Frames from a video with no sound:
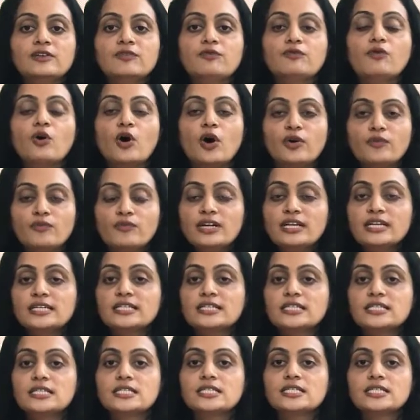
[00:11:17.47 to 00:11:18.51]
forward
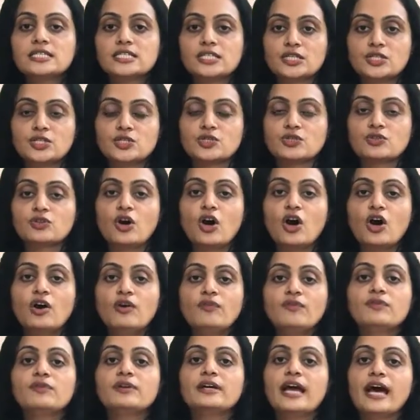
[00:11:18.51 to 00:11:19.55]
resistance
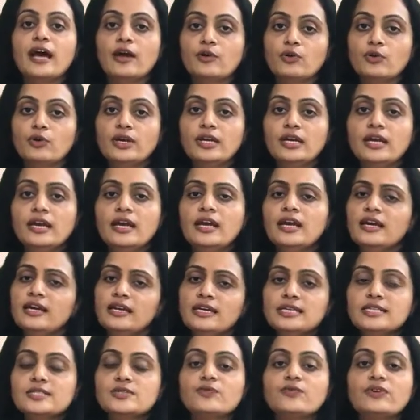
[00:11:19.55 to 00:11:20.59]
of a diode
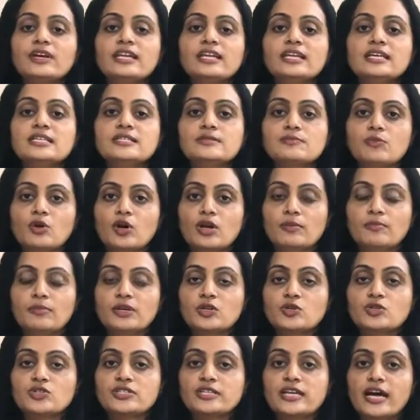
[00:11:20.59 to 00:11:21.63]
is very small,
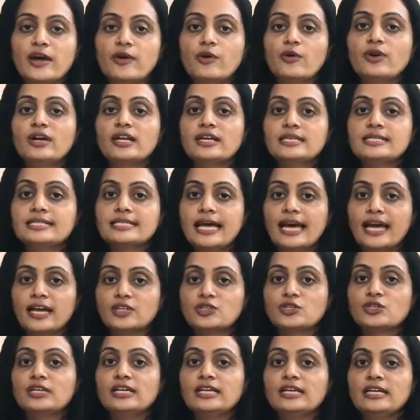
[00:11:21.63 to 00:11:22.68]
because diode is
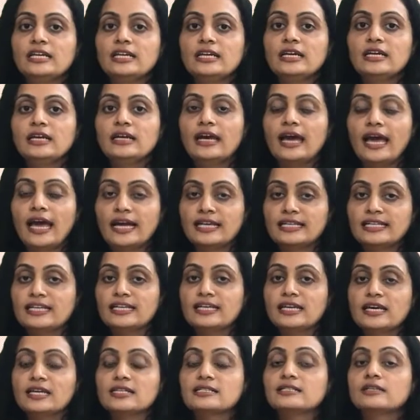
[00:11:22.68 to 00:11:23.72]
actually
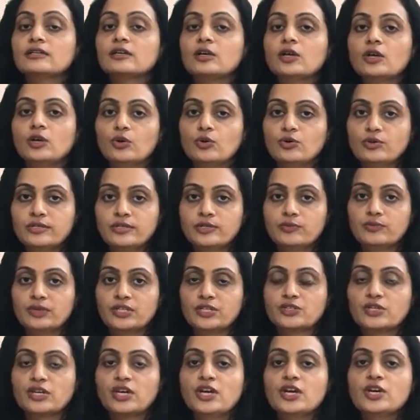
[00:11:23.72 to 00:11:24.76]
acting as a closed
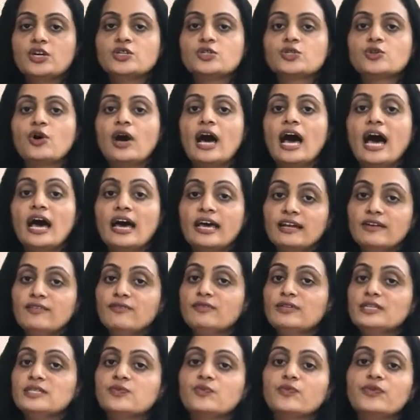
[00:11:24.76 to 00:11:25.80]
switch. So RF
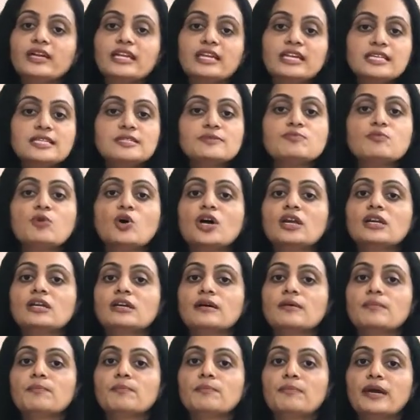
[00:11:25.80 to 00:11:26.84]
is very small
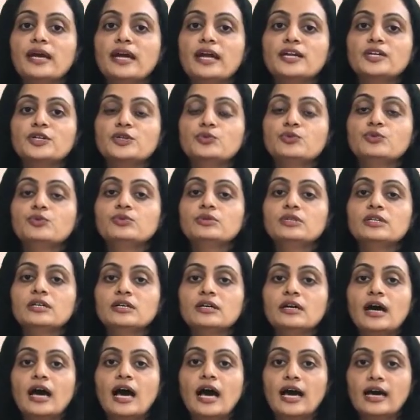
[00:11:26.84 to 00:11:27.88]
compared to
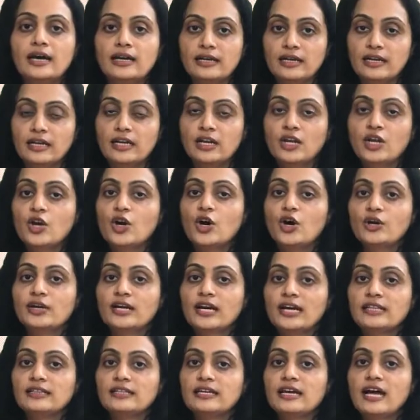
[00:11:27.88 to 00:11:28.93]
the RL, or
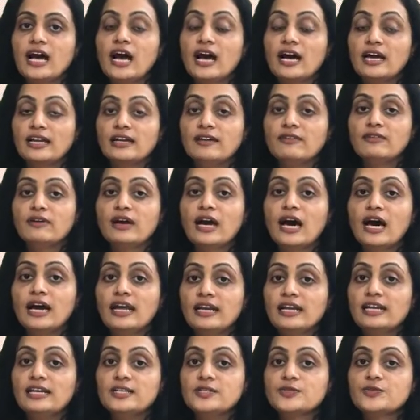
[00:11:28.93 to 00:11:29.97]
rather
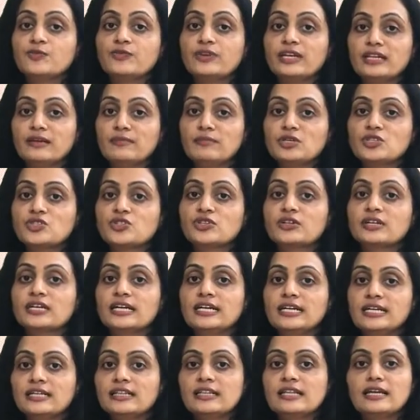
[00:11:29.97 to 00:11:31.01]
RL is very much
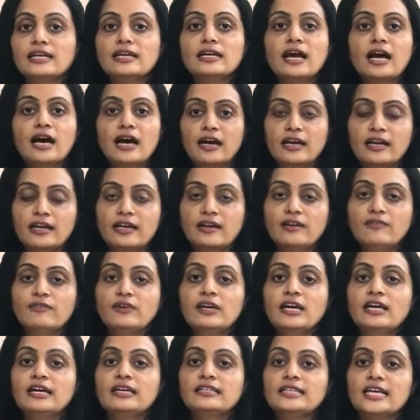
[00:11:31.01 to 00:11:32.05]
greater than RF.
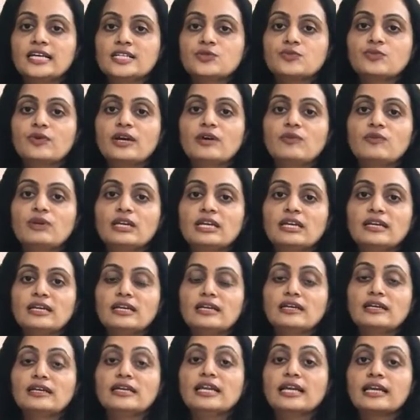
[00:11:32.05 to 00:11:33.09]
That's why we
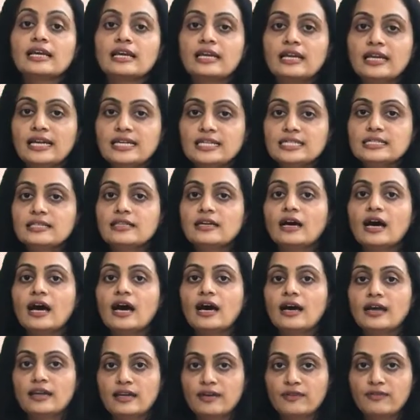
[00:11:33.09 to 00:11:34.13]
can neglect the
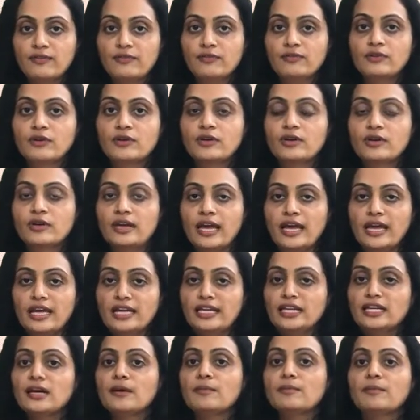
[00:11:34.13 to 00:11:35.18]
RF
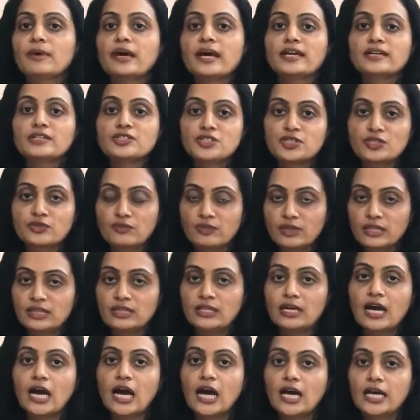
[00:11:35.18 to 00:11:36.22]
in comparison with
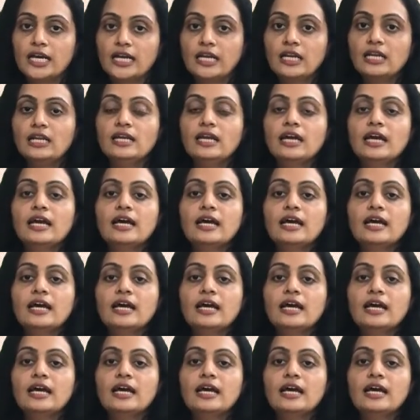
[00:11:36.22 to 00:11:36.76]
the RL.